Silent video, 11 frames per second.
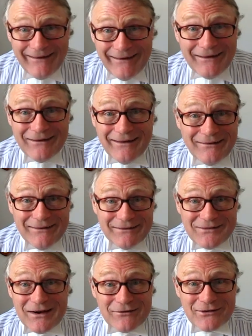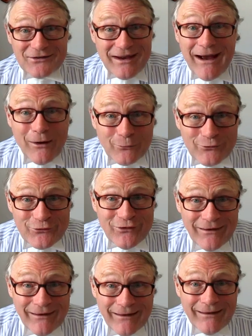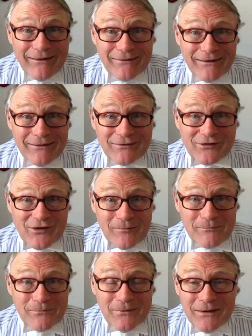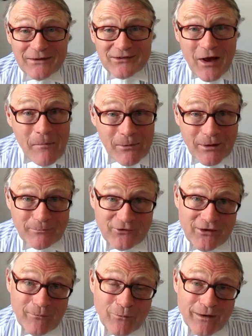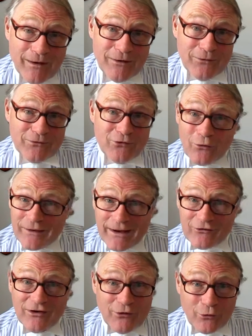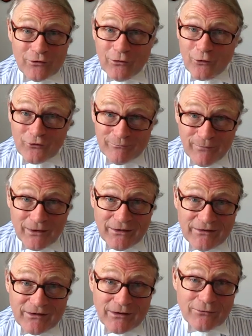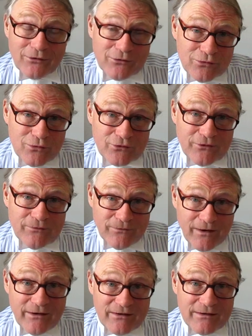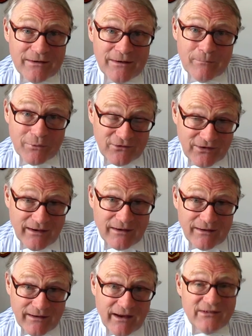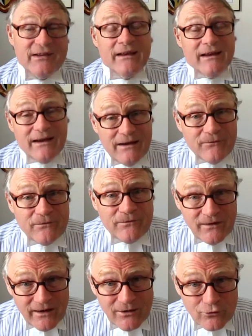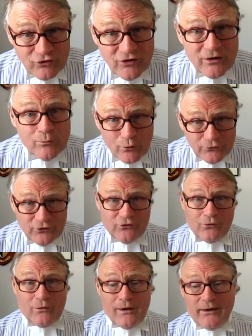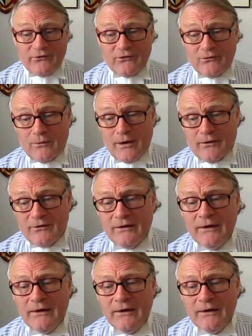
in a terraced house in some suburb somewhere, who's not actually got a lot of money to go to court to fight a particular case, if he or she wanted to, I hasten to add.